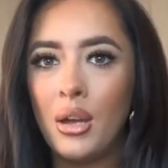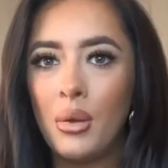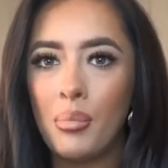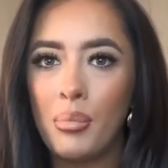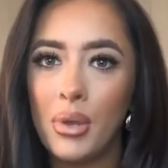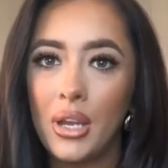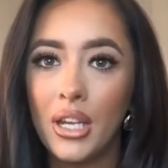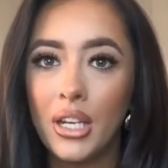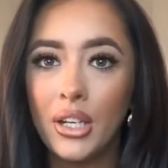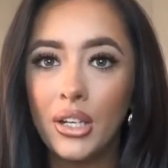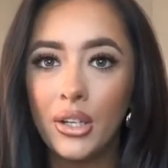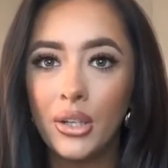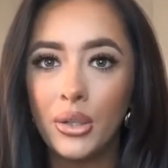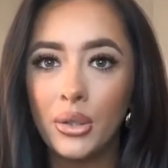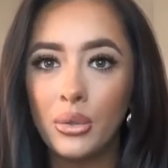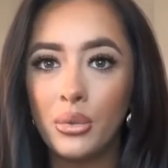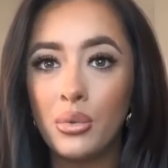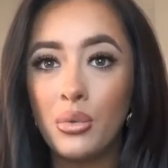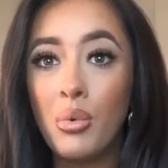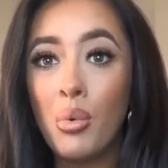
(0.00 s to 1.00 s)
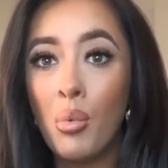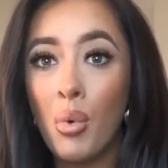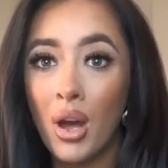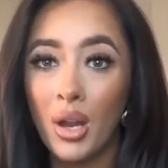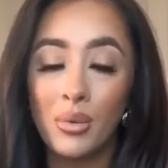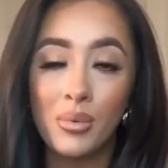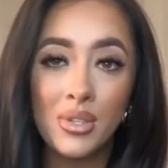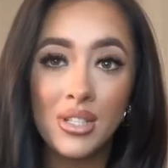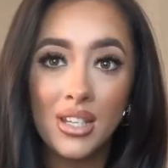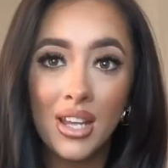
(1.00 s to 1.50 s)
being alone, what
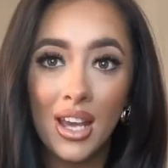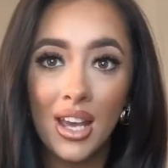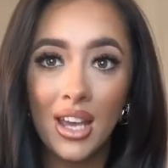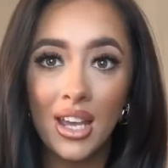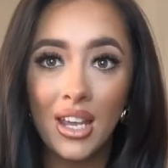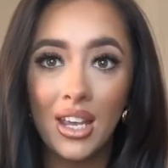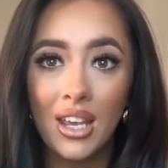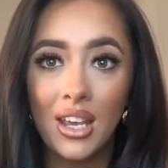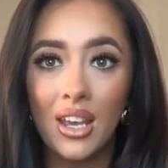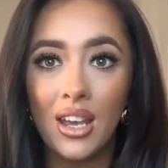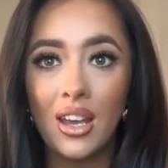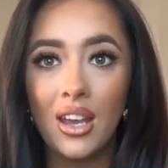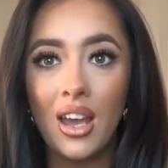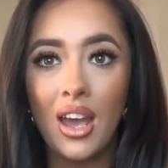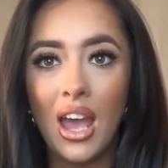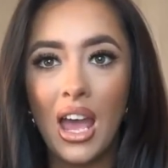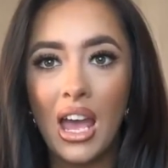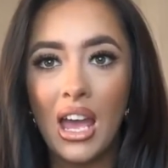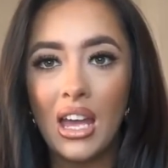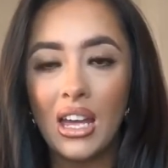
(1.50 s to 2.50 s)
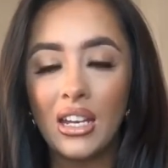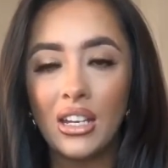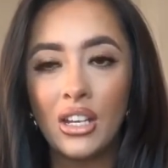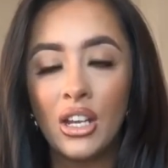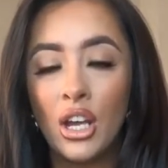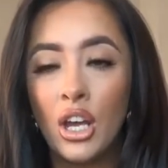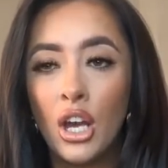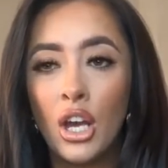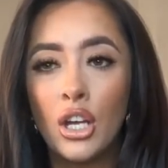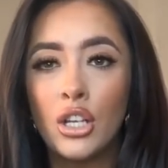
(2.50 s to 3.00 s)
it was like, and
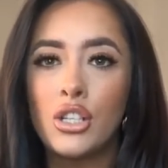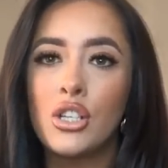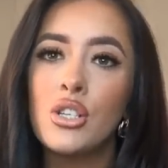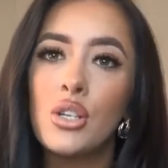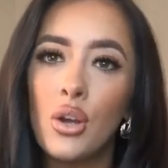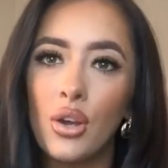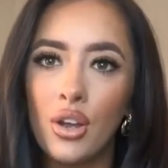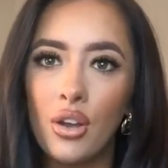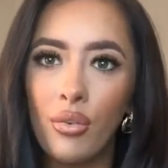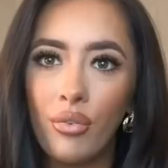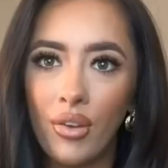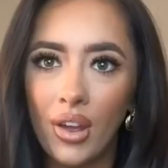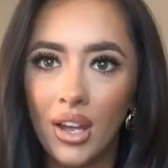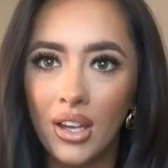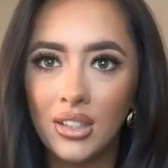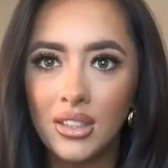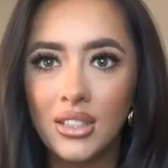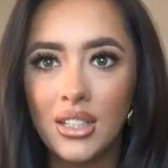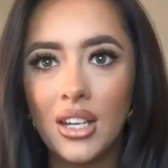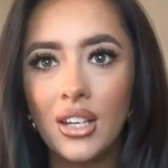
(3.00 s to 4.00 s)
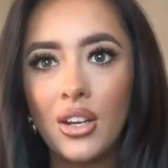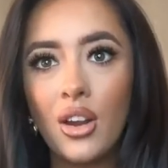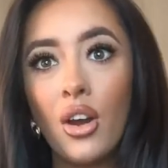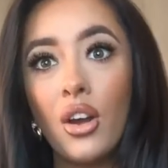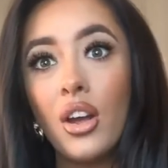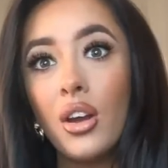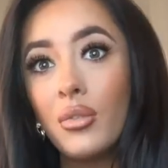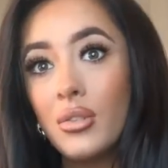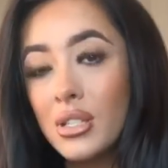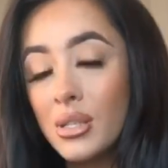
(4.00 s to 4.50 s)
just how I felt and how
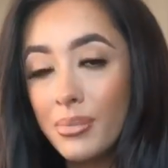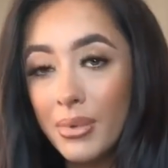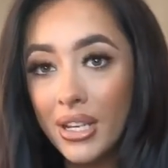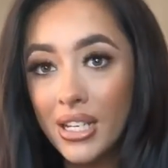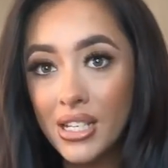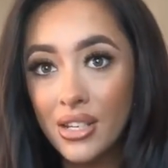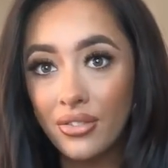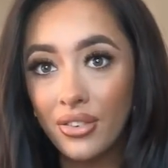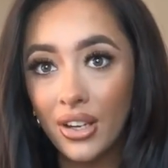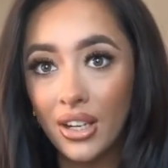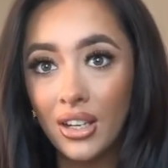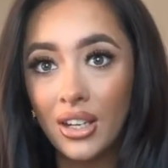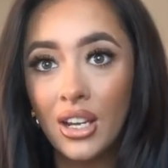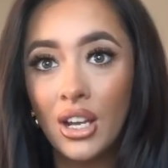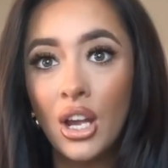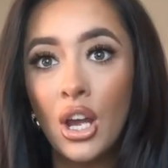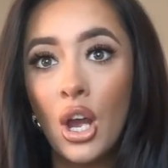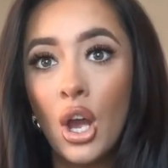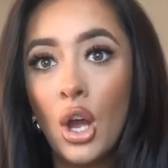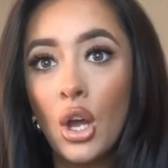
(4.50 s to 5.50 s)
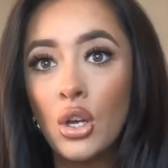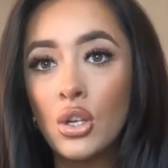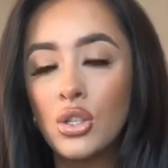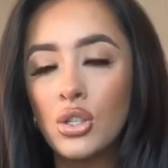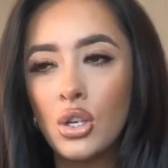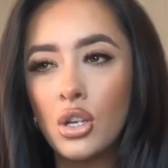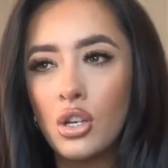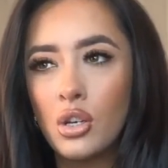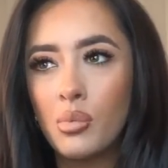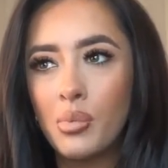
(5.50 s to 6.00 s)
I was made to feel.
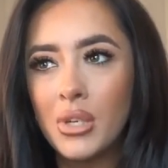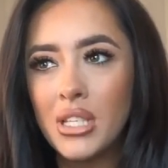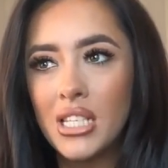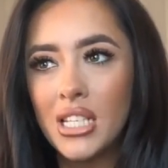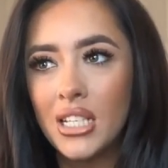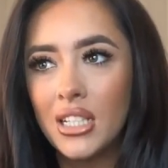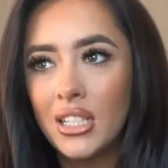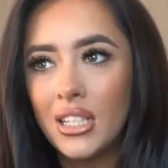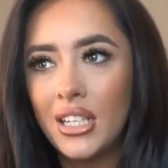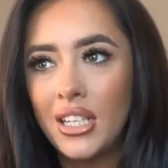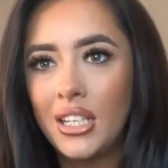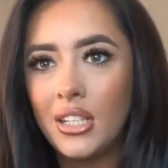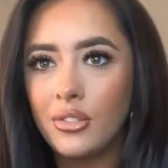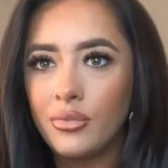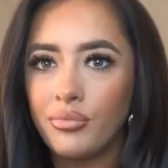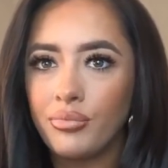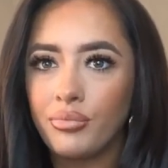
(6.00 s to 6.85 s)
So basically